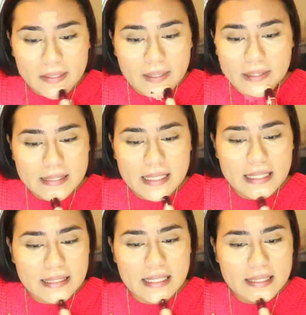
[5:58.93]
It's
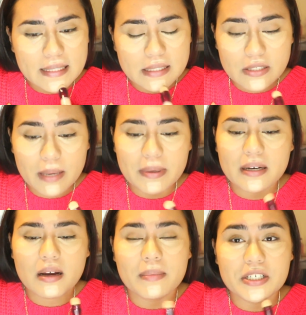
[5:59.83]
that season, so I put
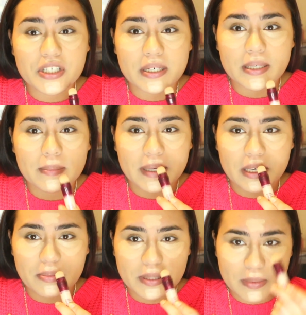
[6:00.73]
it on my chin, my
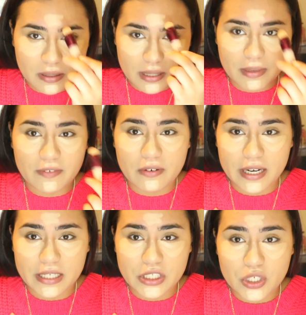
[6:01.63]
cupid's bow, and my
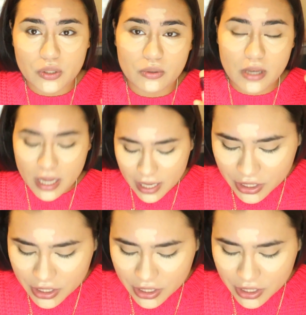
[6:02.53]
forehead too,